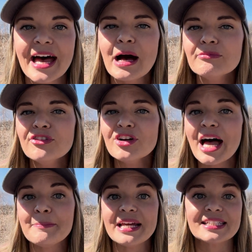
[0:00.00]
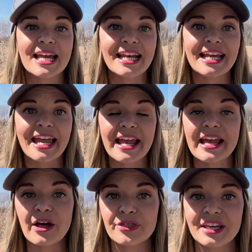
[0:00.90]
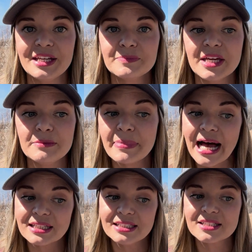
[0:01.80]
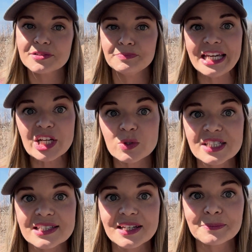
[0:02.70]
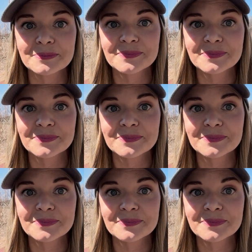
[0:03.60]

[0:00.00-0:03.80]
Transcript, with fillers: helpful at maintaining a healthy and balanced ecosystem?